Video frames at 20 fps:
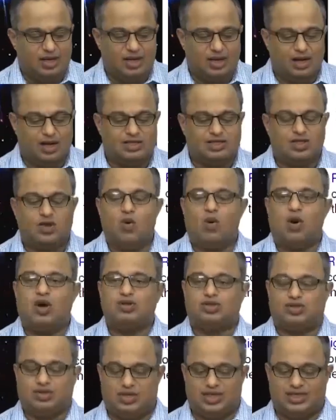Let us go
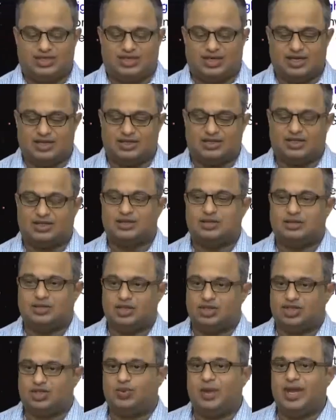on to discuss
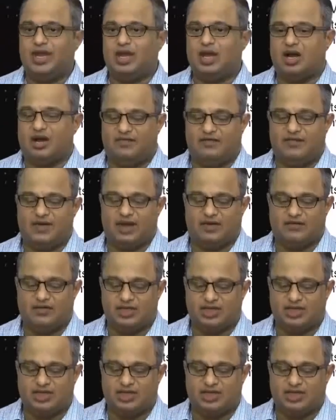the Schwinger effect,